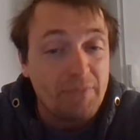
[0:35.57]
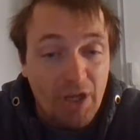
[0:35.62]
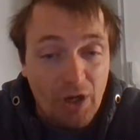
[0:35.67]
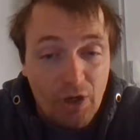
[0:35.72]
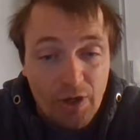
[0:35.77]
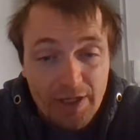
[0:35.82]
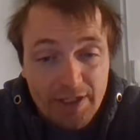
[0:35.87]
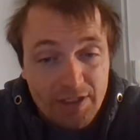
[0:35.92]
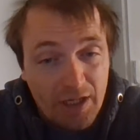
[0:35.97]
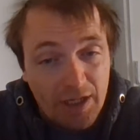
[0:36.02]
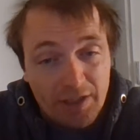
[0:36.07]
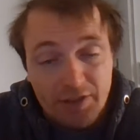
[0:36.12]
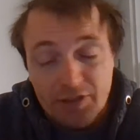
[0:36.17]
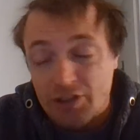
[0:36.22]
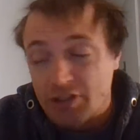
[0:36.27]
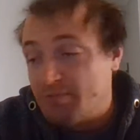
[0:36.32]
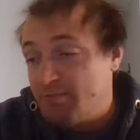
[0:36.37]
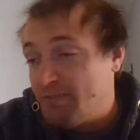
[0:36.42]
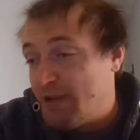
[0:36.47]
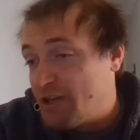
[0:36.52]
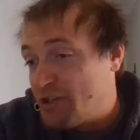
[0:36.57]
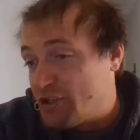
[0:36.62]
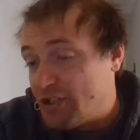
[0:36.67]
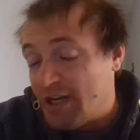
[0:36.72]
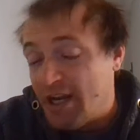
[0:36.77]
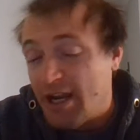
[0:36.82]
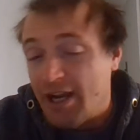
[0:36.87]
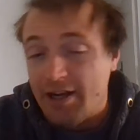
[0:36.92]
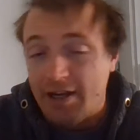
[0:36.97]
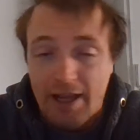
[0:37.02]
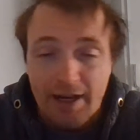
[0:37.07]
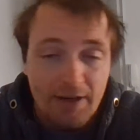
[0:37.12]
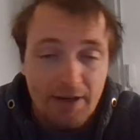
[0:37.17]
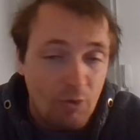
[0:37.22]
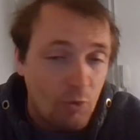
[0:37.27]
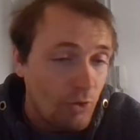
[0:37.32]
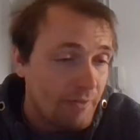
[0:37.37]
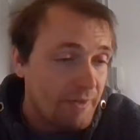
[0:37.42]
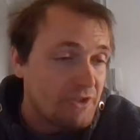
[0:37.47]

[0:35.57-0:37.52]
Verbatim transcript: guys. I just mention it, and then all